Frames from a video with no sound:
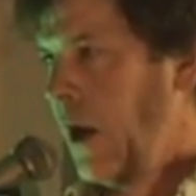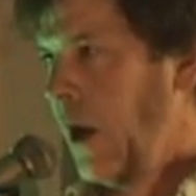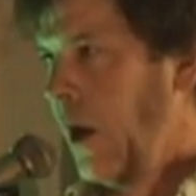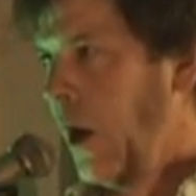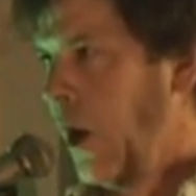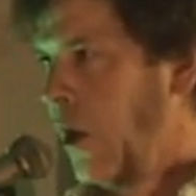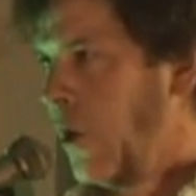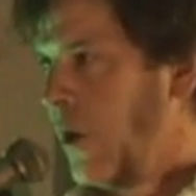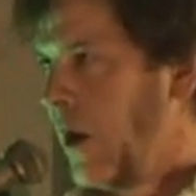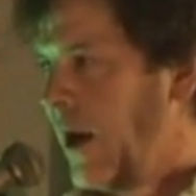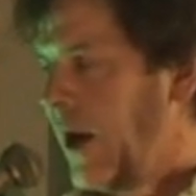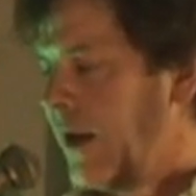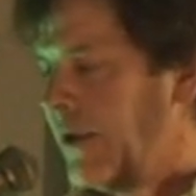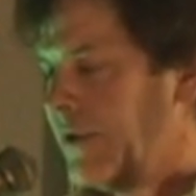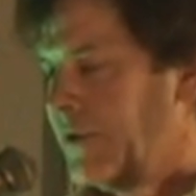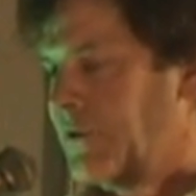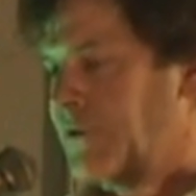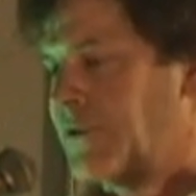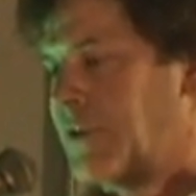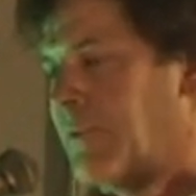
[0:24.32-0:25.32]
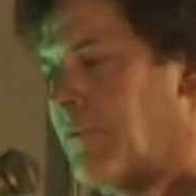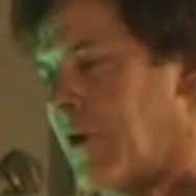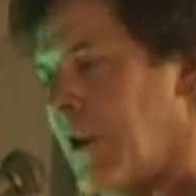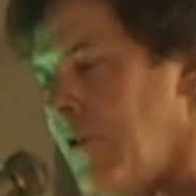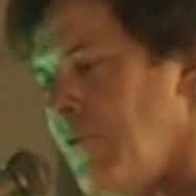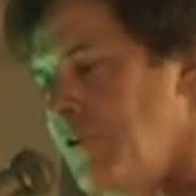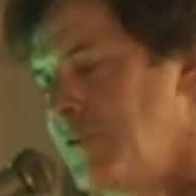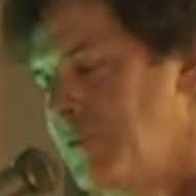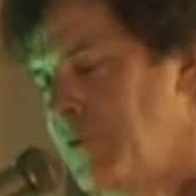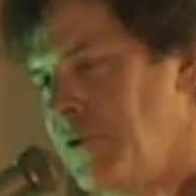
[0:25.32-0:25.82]
All right. If
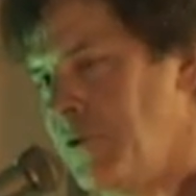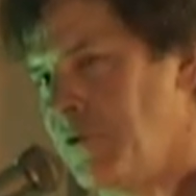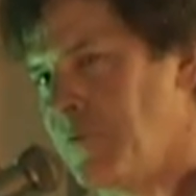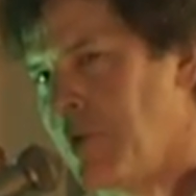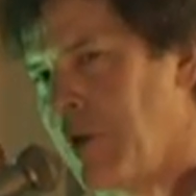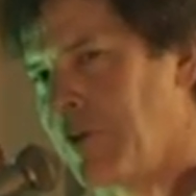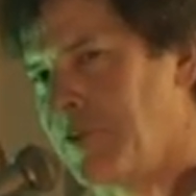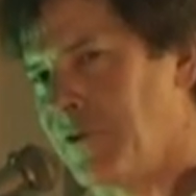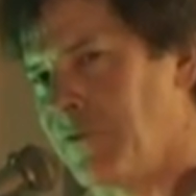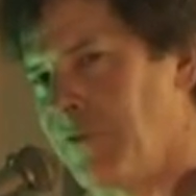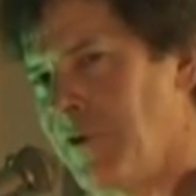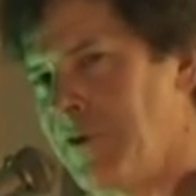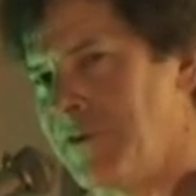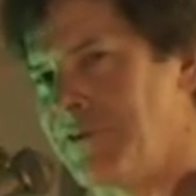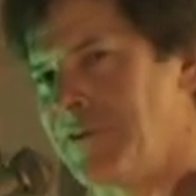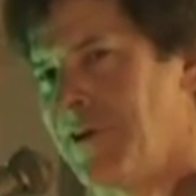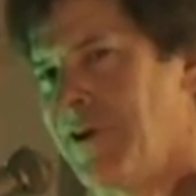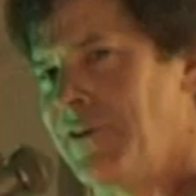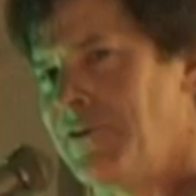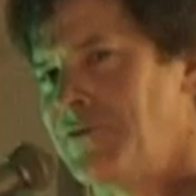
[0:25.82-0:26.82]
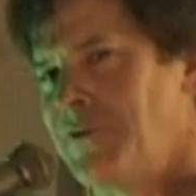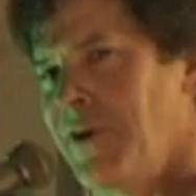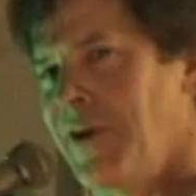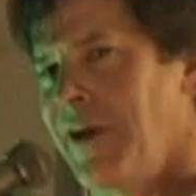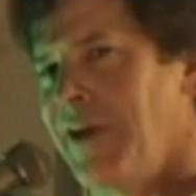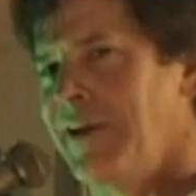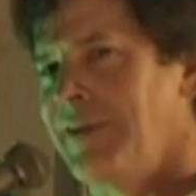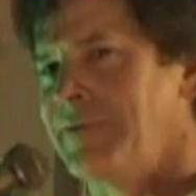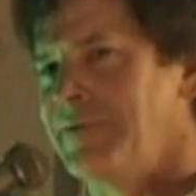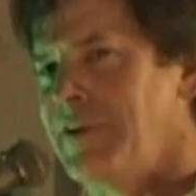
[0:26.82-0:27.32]
somebody wants me to do the rectal razor, I'll
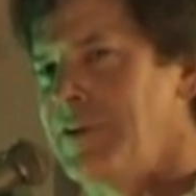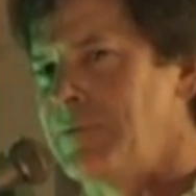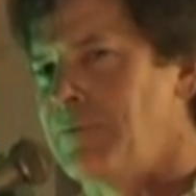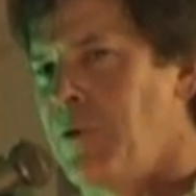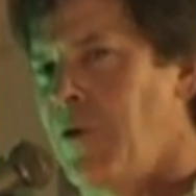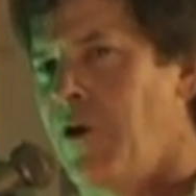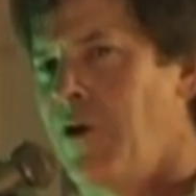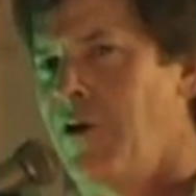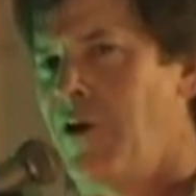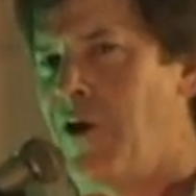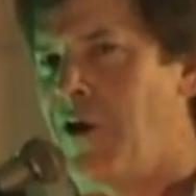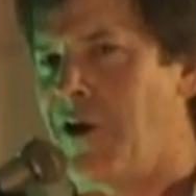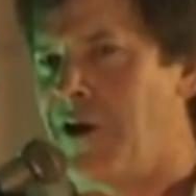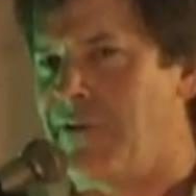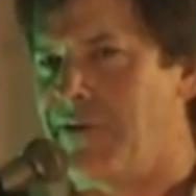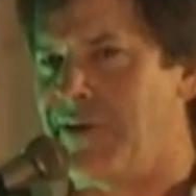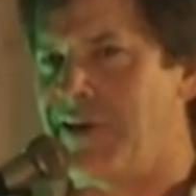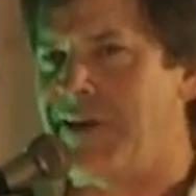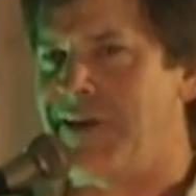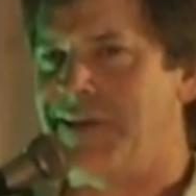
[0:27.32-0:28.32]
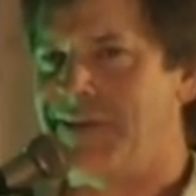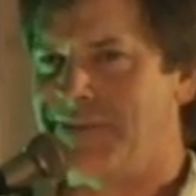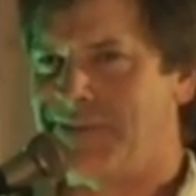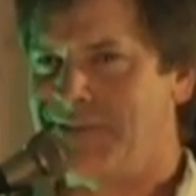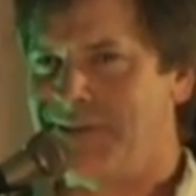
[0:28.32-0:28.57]
try it. It's Paul Harvey.